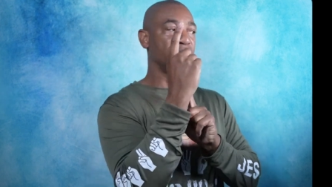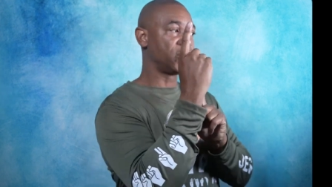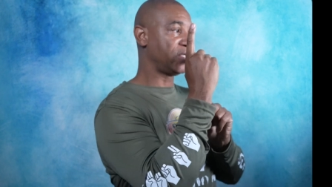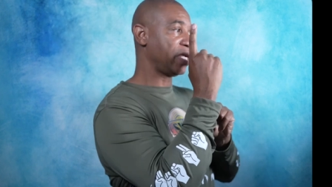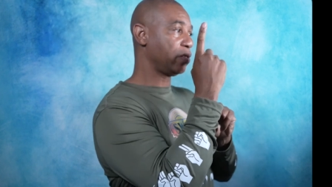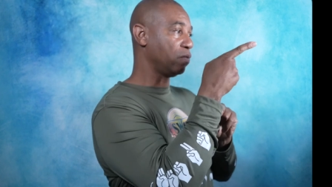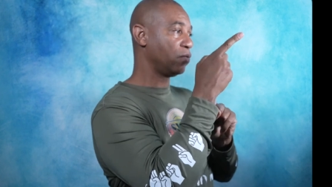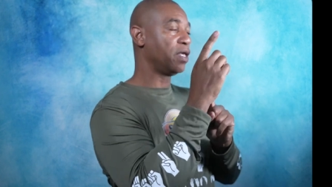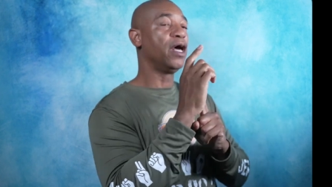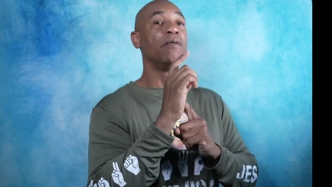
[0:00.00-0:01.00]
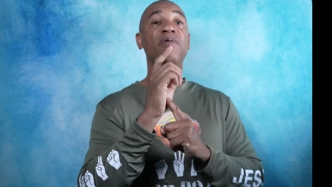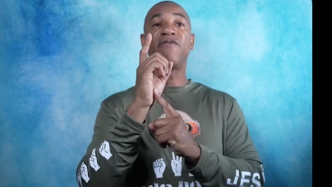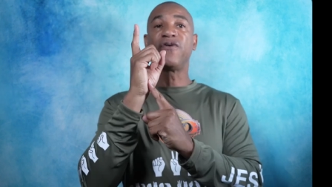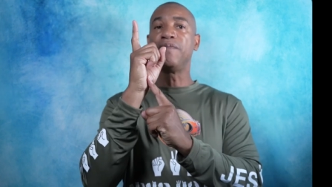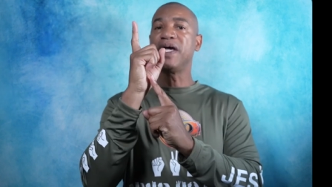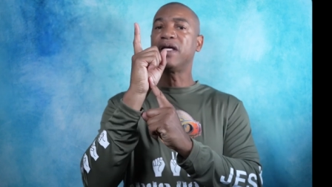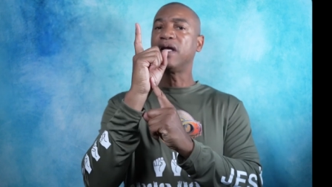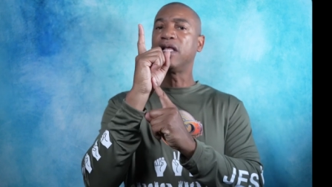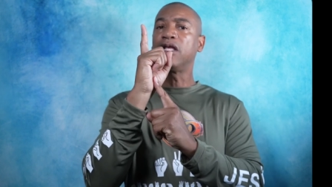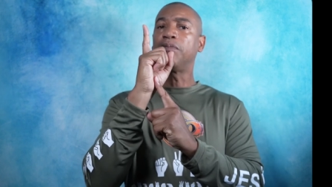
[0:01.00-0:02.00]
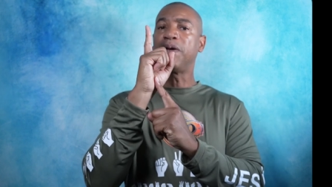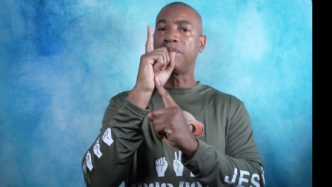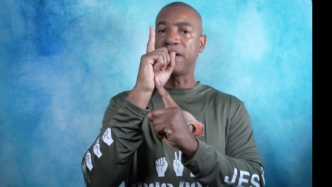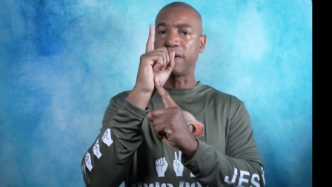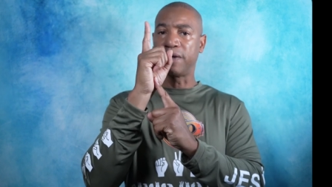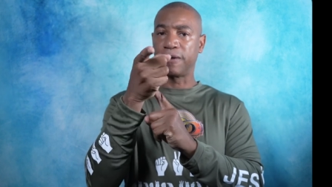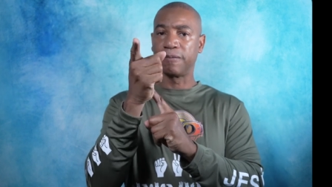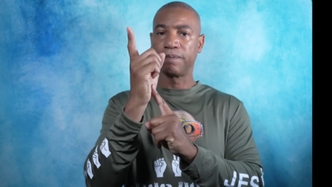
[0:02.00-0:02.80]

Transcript: subtle, but for minute, a little bit bigger.